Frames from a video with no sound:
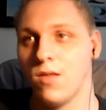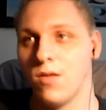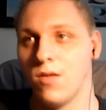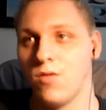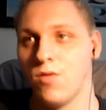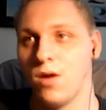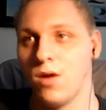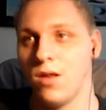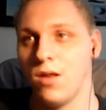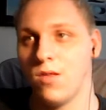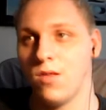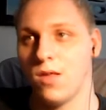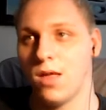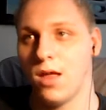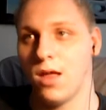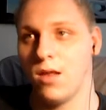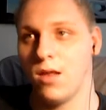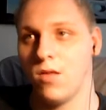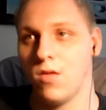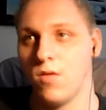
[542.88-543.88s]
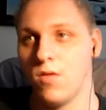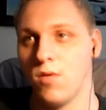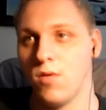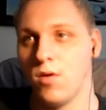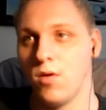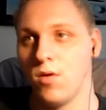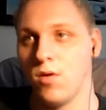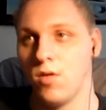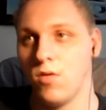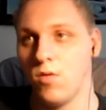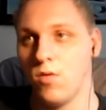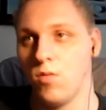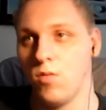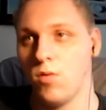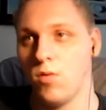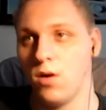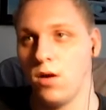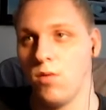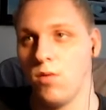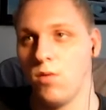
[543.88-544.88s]
try this again. So we're going to
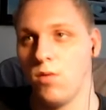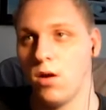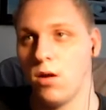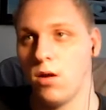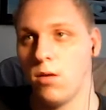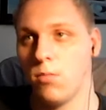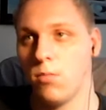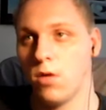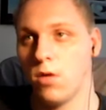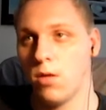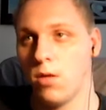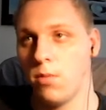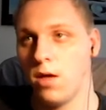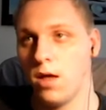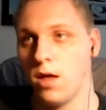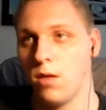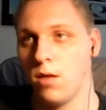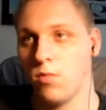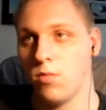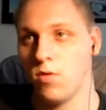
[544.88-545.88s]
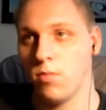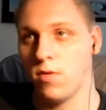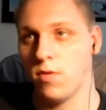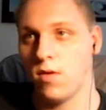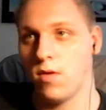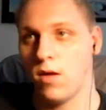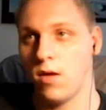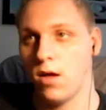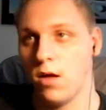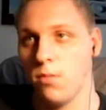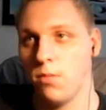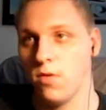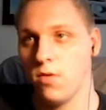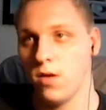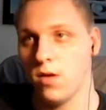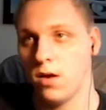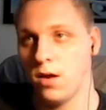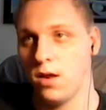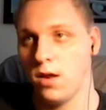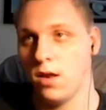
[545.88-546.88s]
run the RAM command multiple times
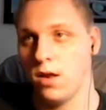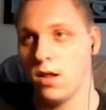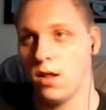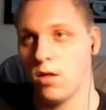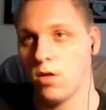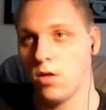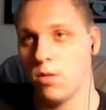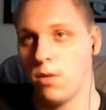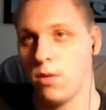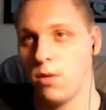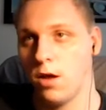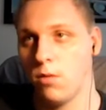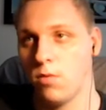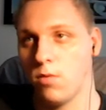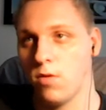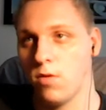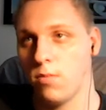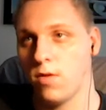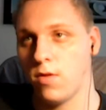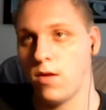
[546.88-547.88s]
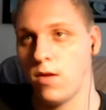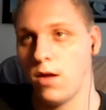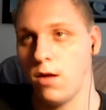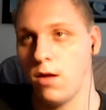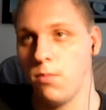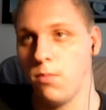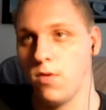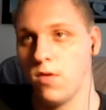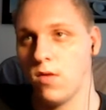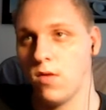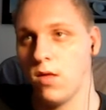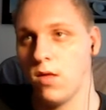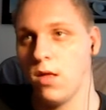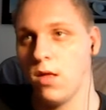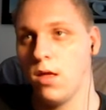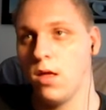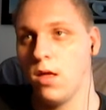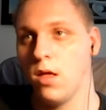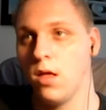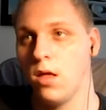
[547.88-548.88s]
and then the del command multiple times
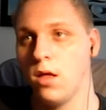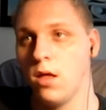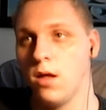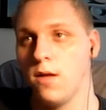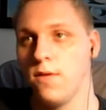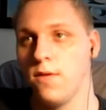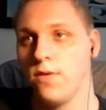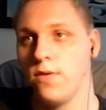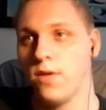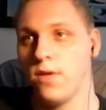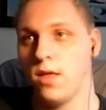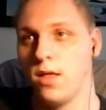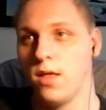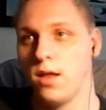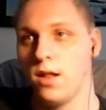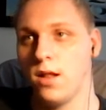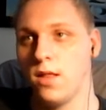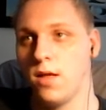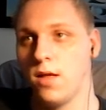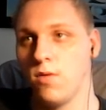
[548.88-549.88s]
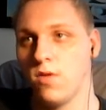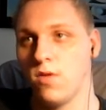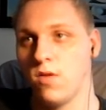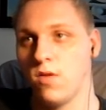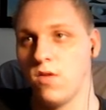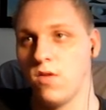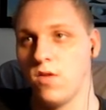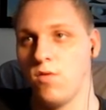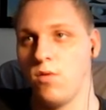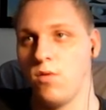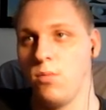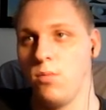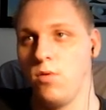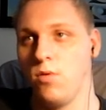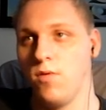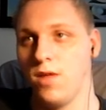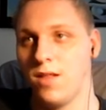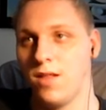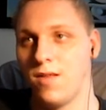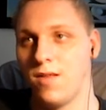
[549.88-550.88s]
till it allows us to remove
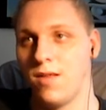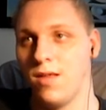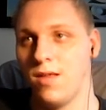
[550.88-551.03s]
it.